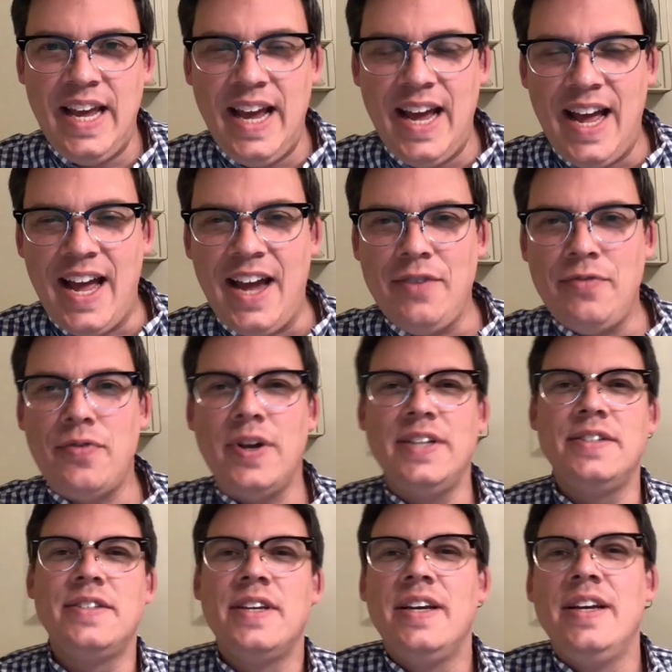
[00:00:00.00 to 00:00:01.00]
Hi,
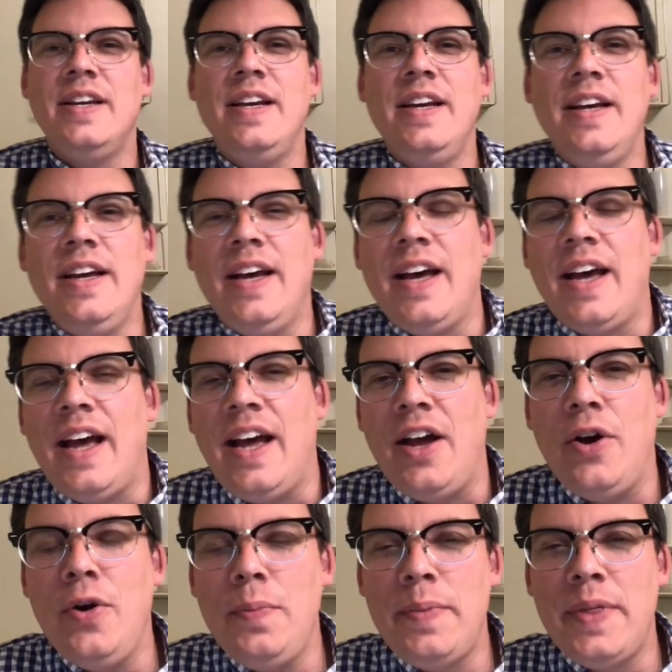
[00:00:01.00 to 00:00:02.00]
friends. I
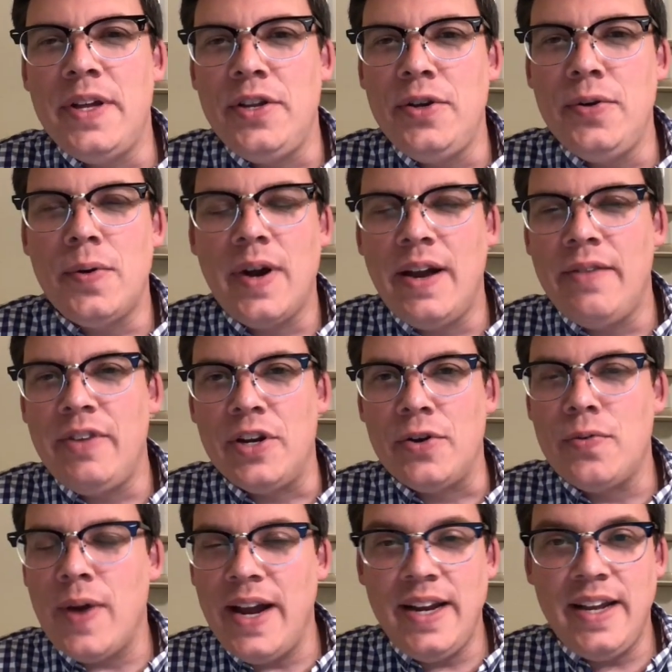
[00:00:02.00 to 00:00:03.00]
hope that you are having a
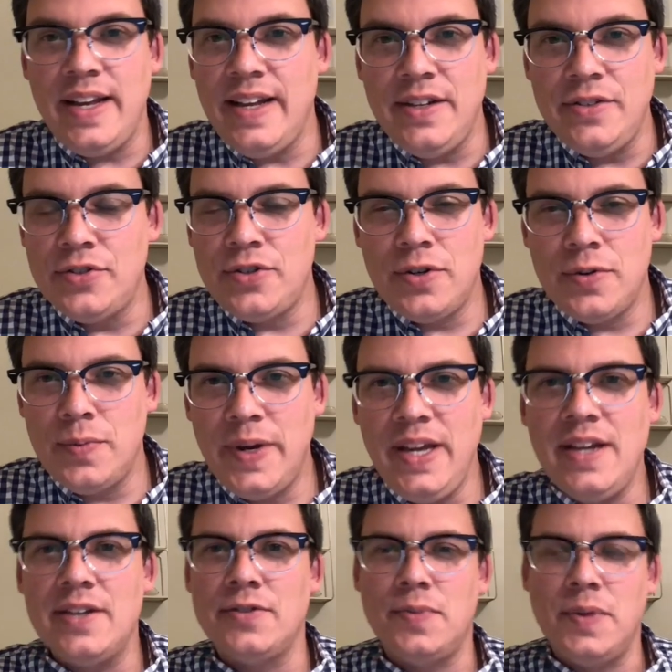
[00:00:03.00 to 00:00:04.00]
great Easter
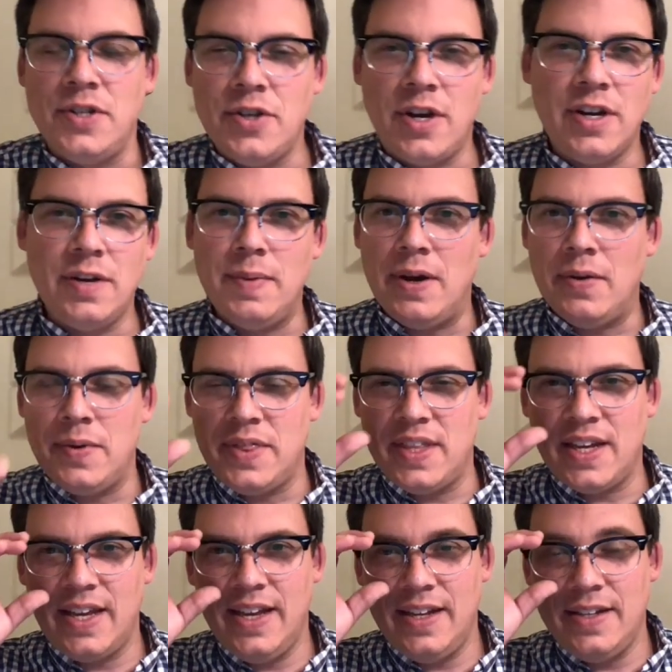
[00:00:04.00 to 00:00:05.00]
week. As we talked about with the
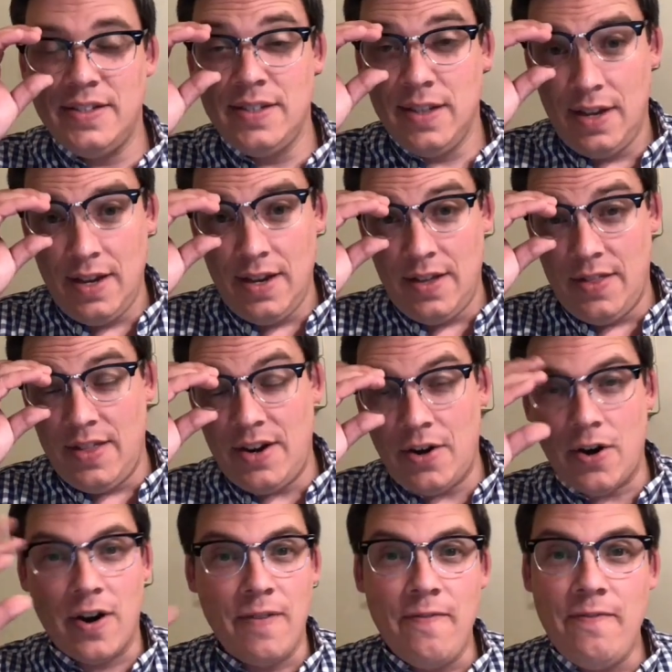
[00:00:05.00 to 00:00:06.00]
kids, there
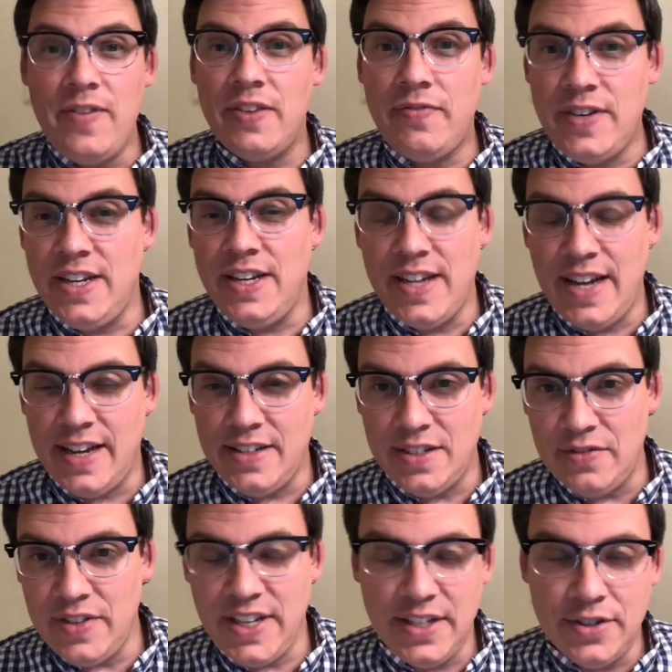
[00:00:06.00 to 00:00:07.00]
are 50 days of
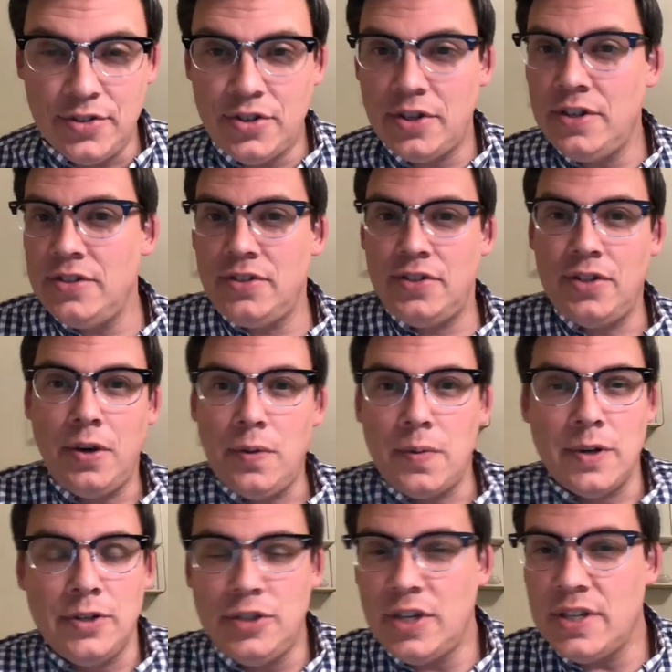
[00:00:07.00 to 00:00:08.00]
Easter, so we're
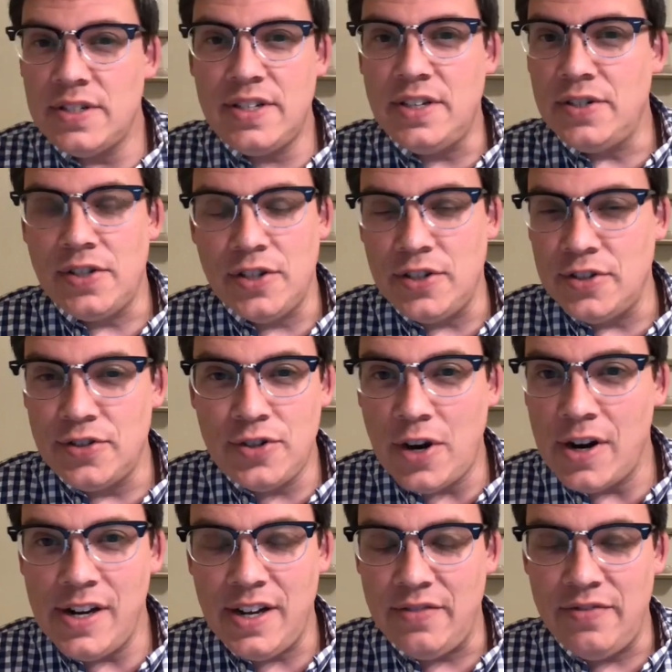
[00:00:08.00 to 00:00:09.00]
just into the
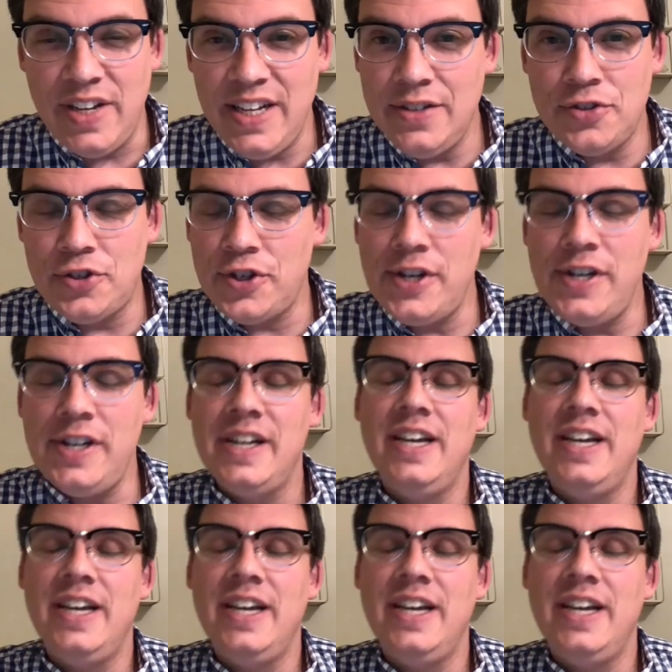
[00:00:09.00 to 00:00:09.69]
start of Easter.